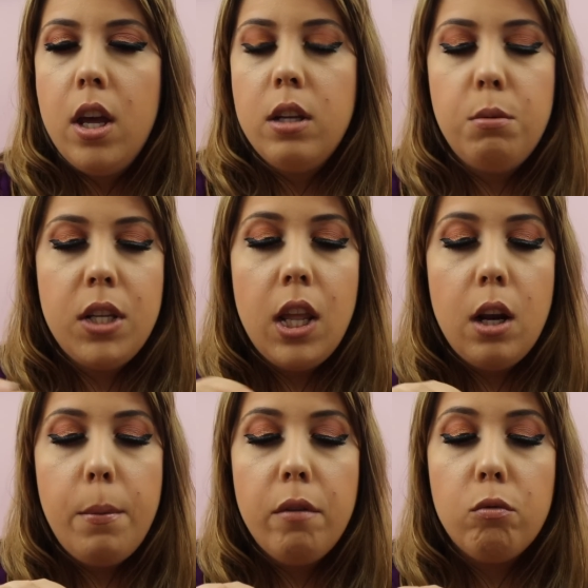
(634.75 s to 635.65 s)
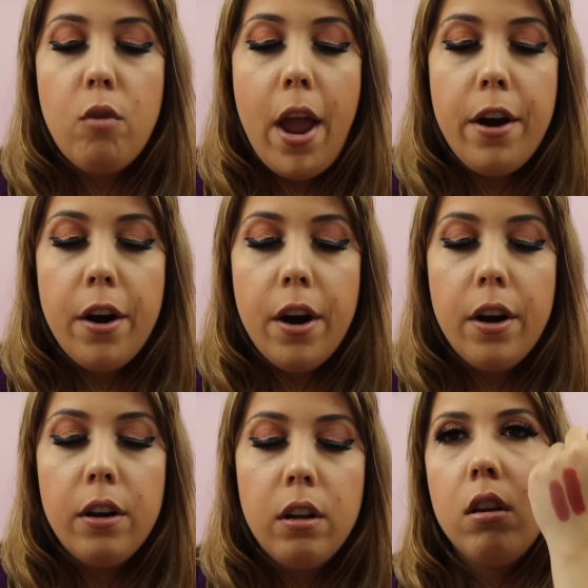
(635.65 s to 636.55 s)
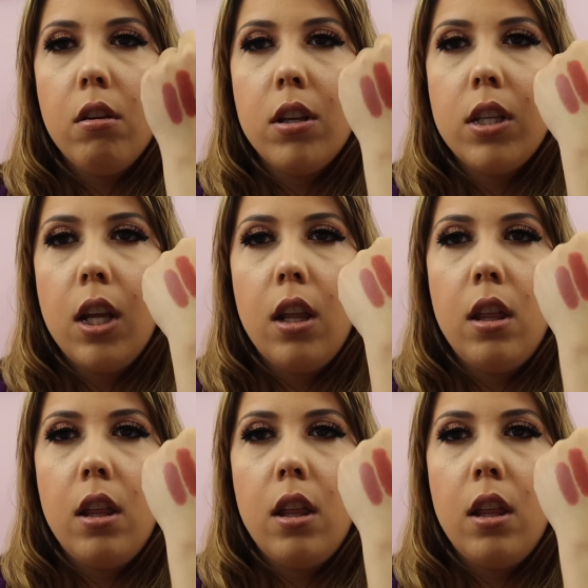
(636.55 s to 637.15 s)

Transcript: This one's a little bit redder. You can see